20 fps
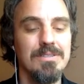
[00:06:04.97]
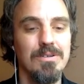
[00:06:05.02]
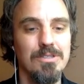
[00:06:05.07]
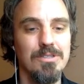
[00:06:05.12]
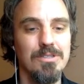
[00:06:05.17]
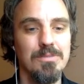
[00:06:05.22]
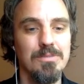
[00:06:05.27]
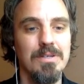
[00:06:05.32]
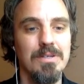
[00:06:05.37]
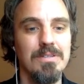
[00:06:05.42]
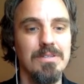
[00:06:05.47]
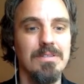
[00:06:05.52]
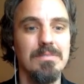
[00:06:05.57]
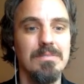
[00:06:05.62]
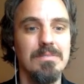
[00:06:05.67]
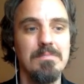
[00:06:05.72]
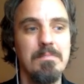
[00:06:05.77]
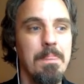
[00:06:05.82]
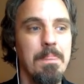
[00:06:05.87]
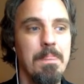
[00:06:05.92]
about
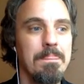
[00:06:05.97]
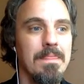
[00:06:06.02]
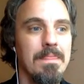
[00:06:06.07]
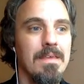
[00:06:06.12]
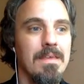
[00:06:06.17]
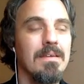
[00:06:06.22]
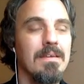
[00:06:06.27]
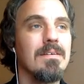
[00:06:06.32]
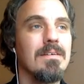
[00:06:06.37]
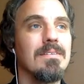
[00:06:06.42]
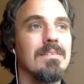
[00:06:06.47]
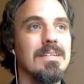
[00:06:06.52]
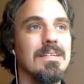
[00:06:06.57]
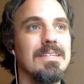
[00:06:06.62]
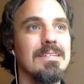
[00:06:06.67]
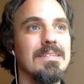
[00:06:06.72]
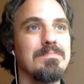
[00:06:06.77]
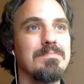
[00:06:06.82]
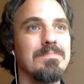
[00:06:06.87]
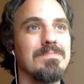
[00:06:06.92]
that
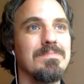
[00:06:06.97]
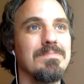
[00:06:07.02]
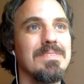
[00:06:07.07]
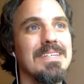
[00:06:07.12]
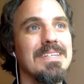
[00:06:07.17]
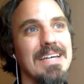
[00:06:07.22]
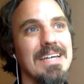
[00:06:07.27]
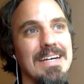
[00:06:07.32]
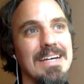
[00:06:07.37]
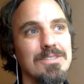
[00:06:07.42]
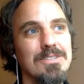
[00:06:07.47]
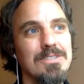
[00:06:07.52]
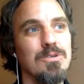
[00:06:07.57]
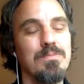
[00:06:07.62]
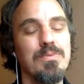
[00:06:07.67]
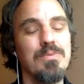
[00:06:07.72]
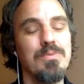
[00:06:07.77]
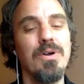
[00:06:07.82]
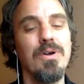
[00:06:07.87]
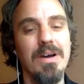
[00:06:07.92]
he has some
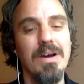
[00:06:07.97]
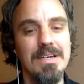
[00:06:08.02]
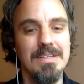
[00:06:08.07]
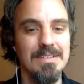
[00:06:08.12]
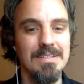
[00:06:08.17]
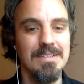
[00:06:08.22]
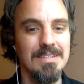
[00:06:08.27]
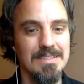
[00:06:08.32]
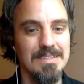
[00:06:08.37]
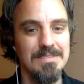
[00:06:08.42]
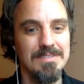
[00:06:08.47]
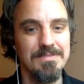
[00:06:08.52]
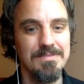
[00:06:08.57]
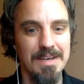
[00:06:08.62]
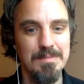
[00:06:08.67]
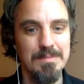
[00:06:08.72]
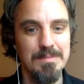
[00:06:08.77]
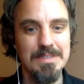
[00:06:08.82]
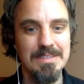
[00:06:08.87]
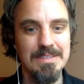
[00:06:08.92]
pride in his
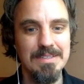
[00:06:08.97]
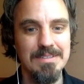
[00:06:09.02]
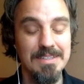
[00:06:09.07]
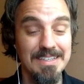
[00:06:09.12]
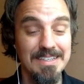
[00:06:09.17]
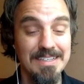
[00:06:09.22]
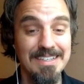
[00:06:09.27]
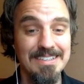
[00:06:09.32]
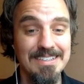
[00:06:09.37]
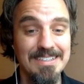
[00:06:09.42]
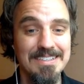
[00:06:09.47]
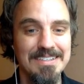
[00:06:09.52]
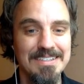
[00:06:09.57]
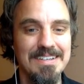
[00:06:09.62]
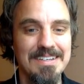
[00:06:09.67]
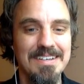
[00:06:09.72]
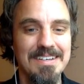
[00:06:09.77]
family lineage,